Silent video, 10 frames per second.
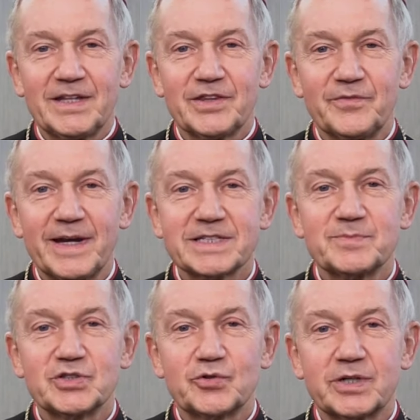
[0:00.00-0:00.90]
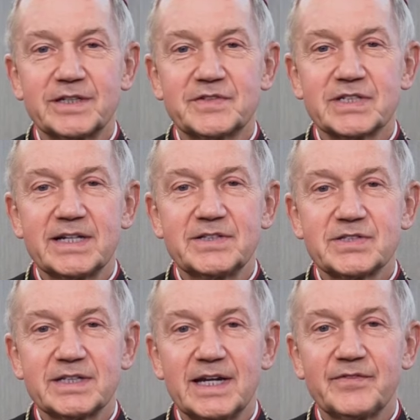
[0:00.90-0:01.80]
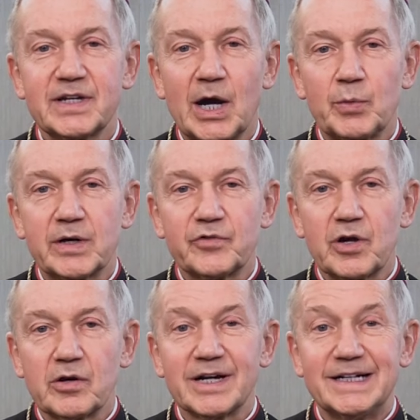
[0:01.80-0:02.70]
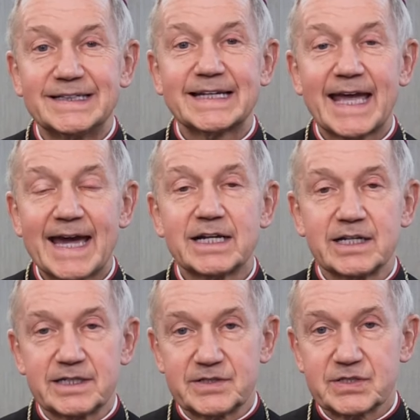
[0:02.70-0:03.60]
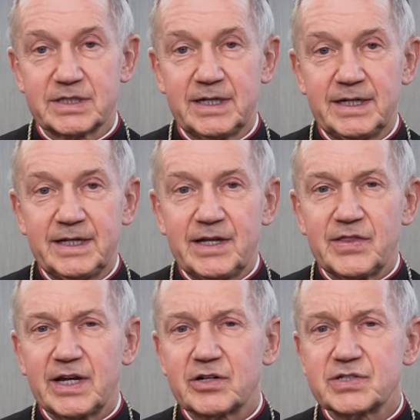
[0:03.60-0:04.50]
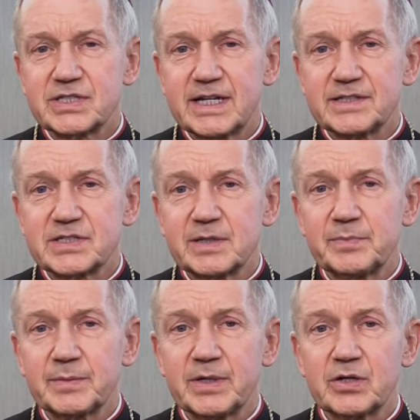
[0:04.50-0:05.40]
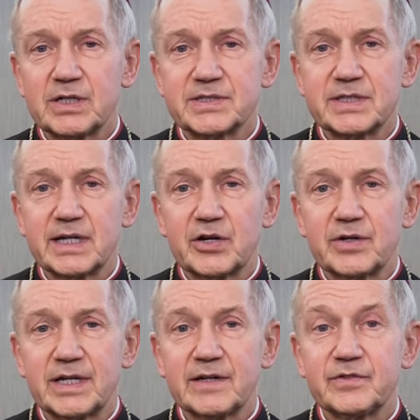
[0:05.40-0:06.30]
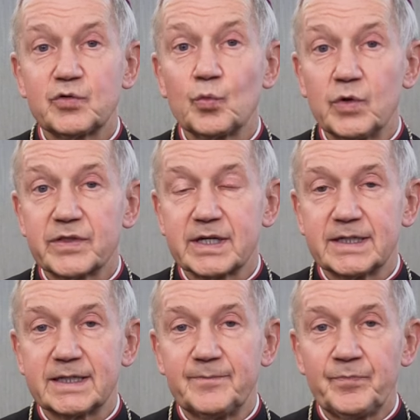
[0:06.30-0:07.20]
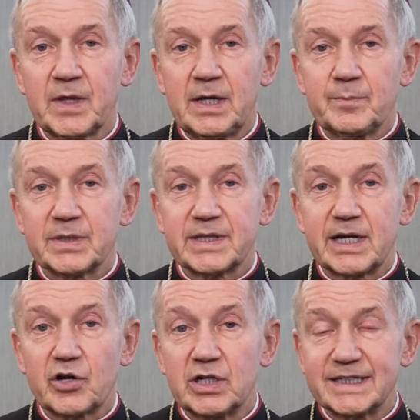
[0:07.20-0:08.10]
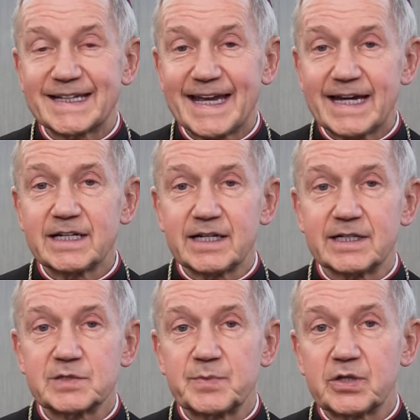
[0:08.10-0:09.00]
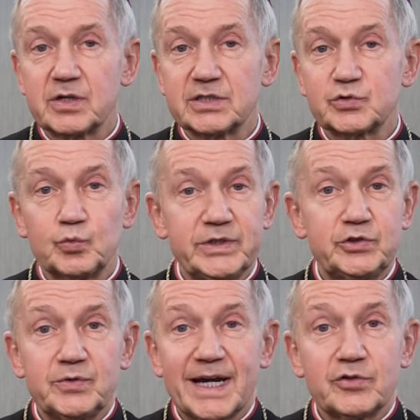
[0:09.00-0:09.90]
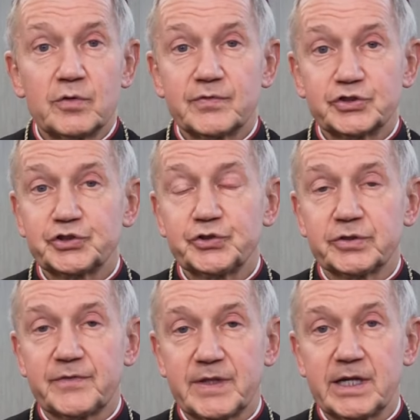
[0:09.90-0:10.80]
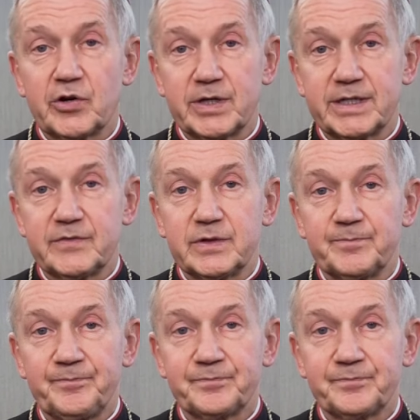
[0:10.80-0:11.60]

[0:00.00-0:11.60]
The vast majority of saints in heaven, however, are uncanonized. They are saints simply because they are in heaven with God, but they are uncanonized because we do not know for sure if they are in heaven.